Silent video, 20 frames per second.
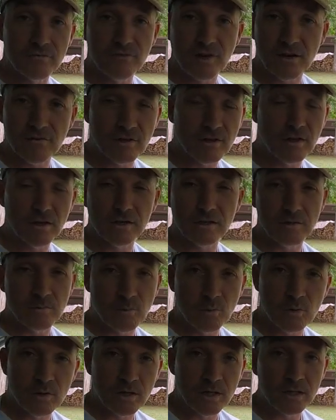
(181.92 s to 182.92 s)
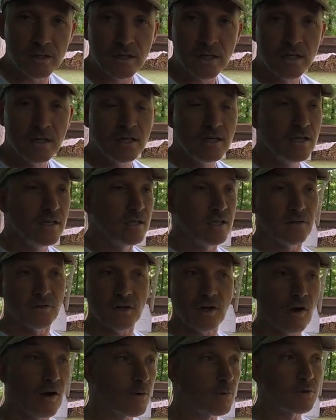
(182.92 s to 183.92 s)
5 o'clock in the morning, and
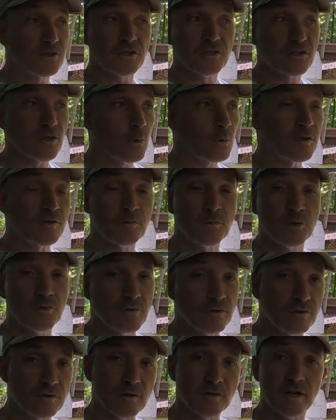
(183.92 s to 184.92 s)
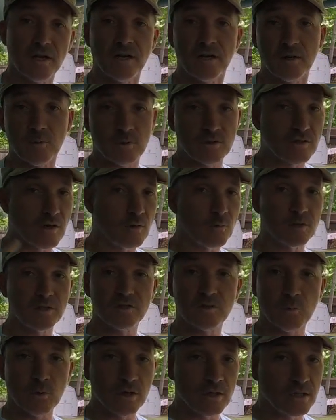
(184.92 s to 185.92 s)
the car was just always moving, so that air was always
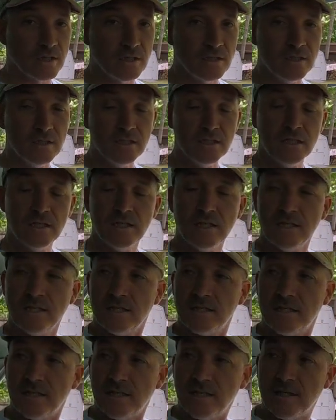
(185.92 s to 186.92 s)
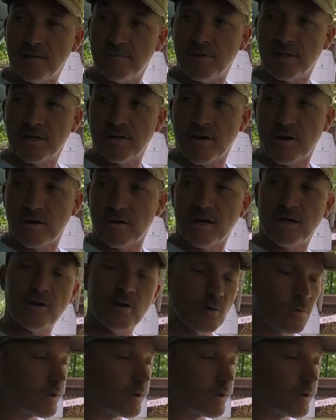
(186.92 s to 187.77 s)
swirling. My daughter had her